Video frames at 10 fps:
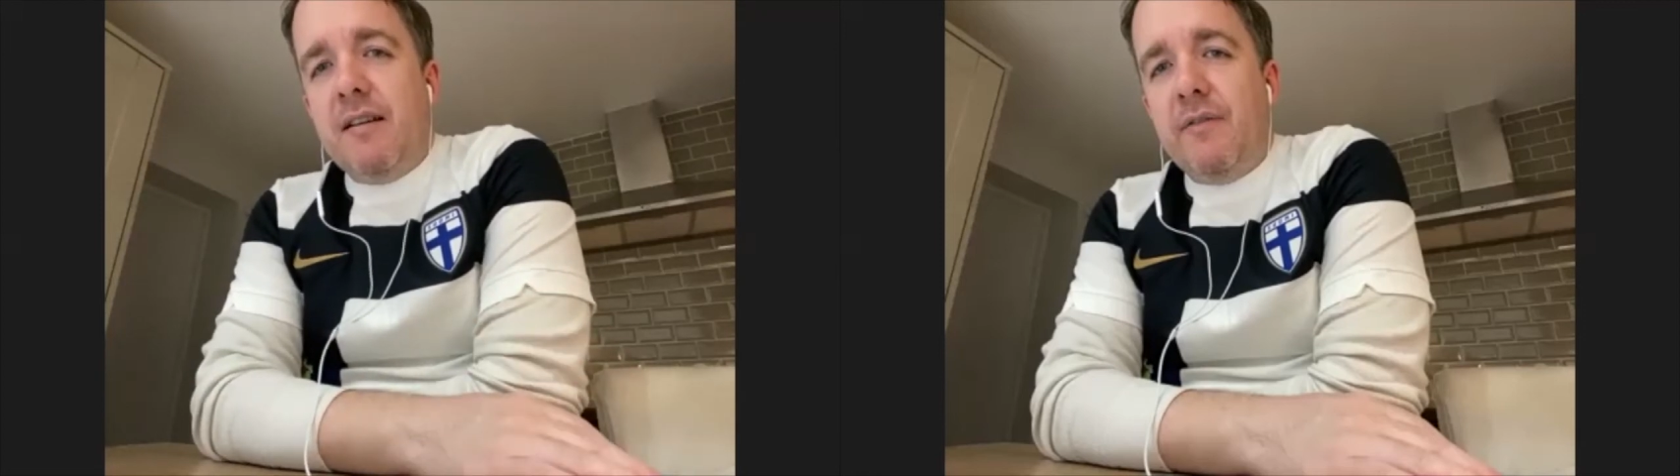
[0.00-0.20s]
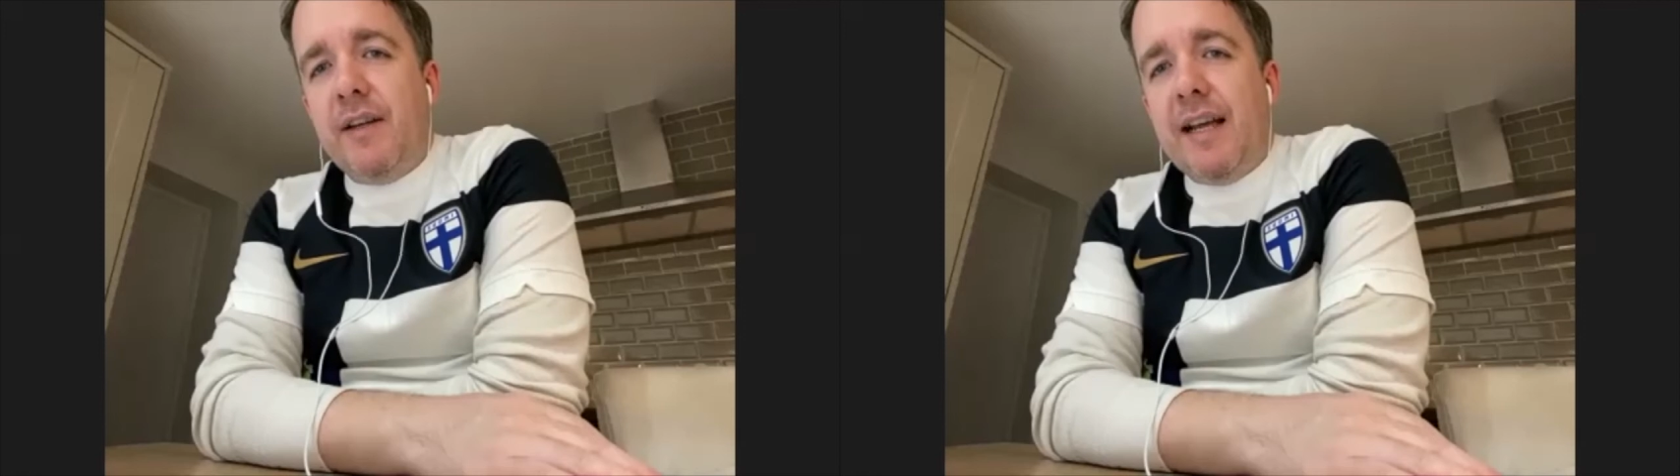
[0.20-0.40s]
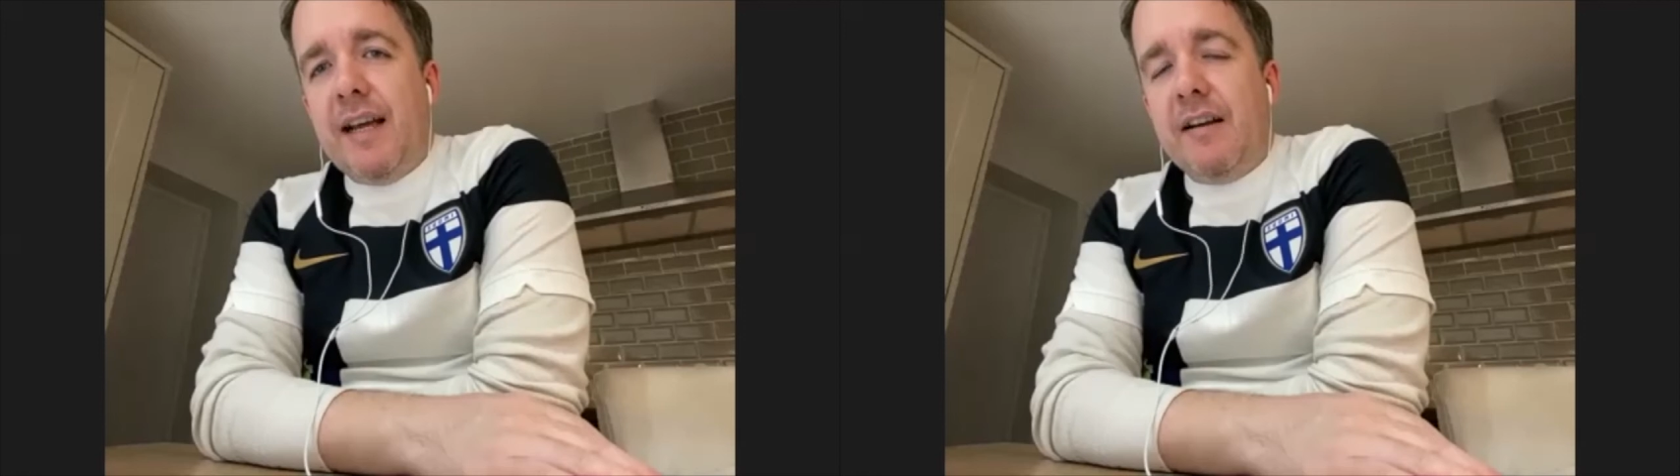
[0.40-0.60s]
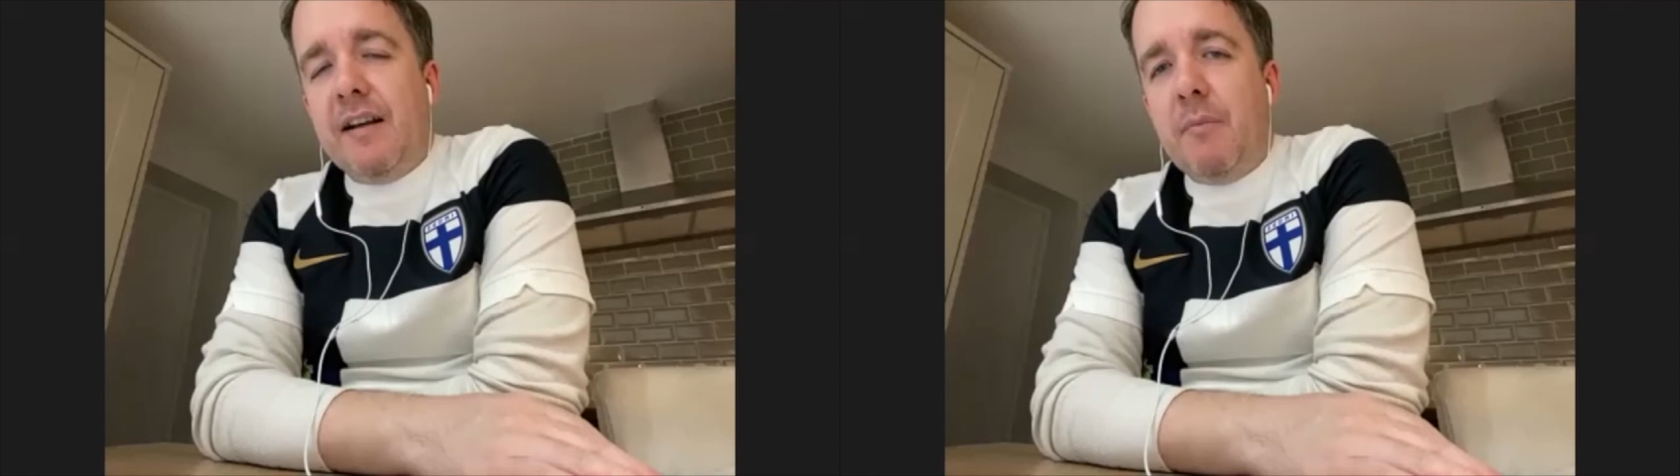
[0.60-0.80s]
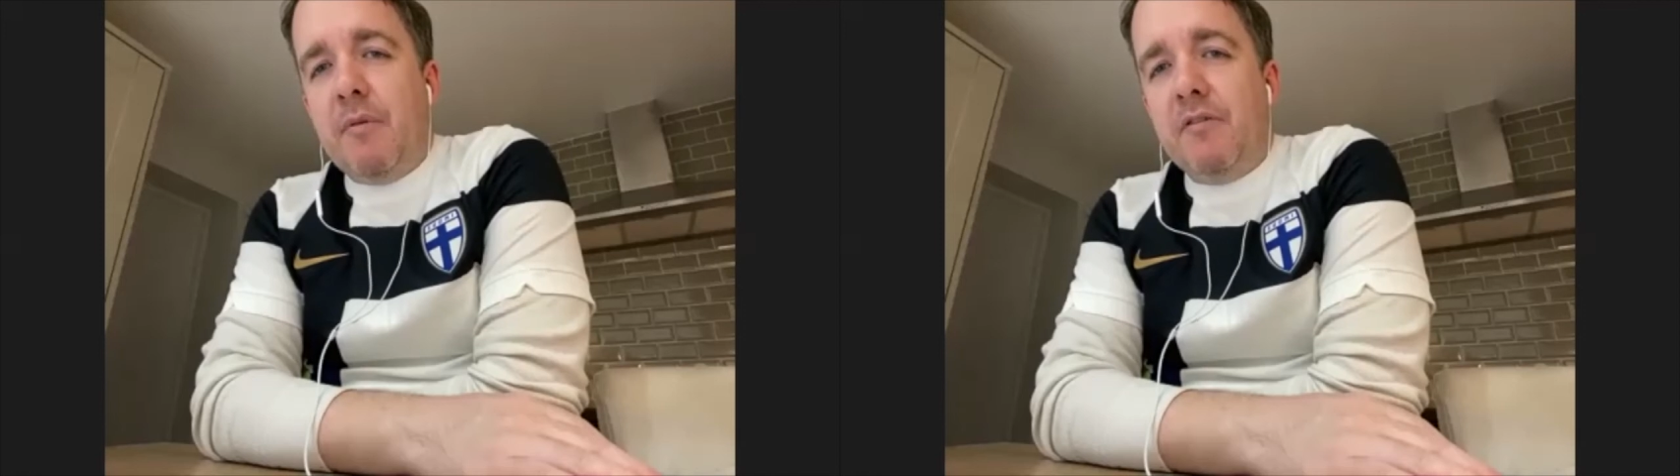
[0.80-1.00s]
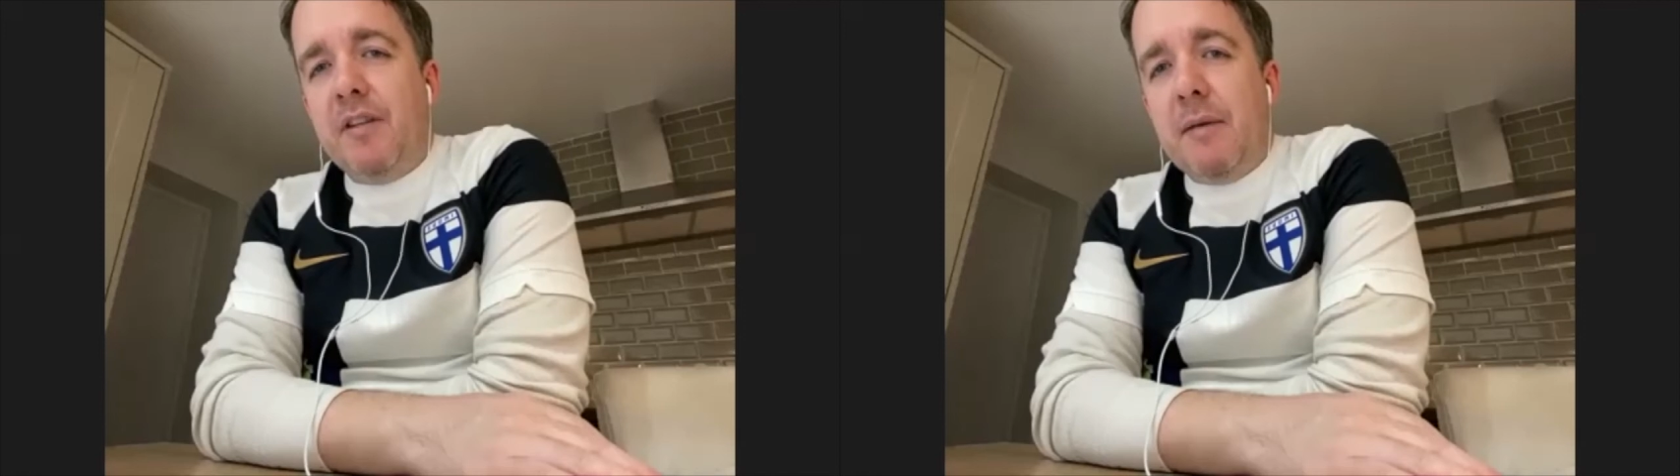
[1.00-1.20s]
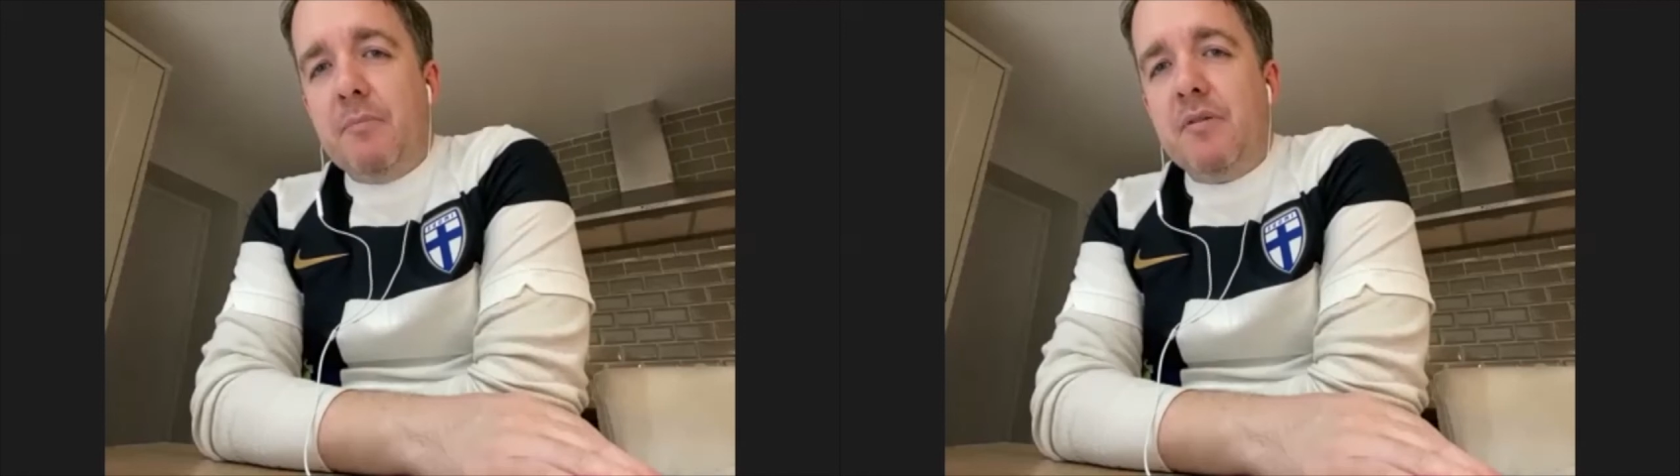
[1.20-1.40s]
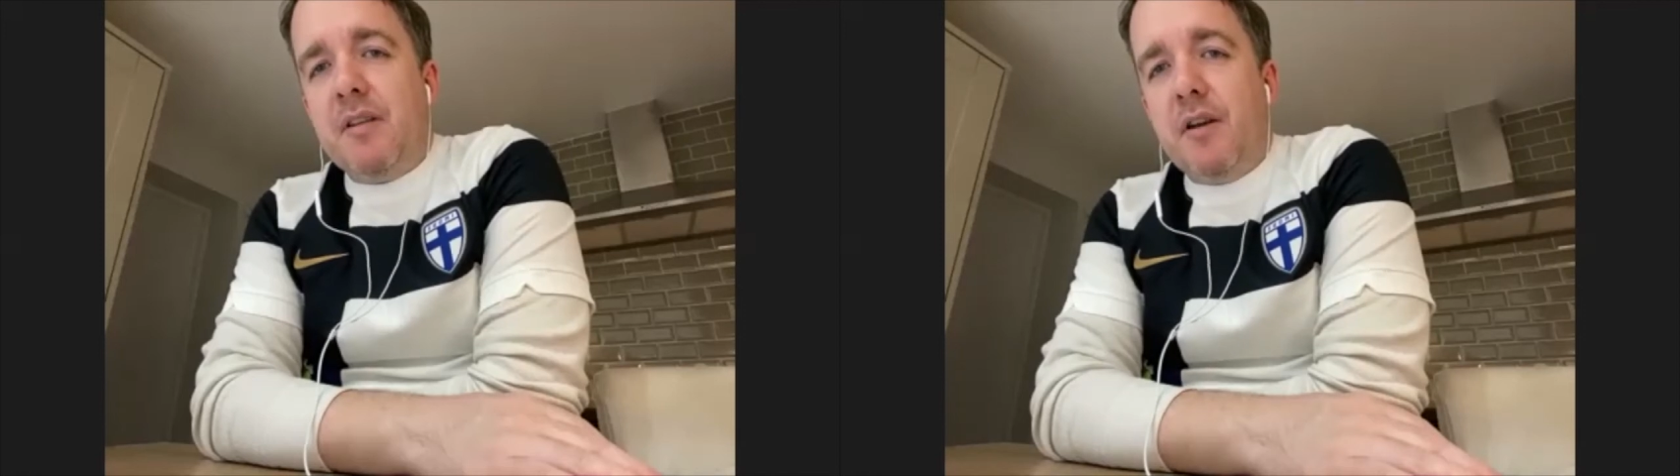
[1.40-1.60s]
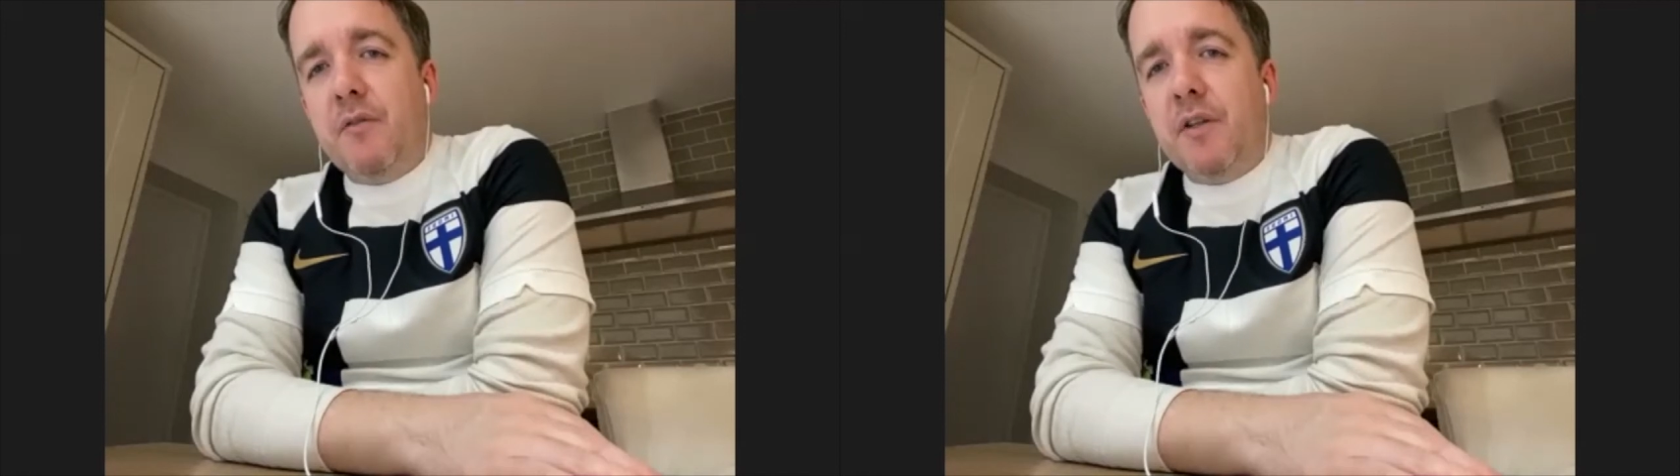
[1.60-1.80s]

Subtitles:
I think they had a couple of dips over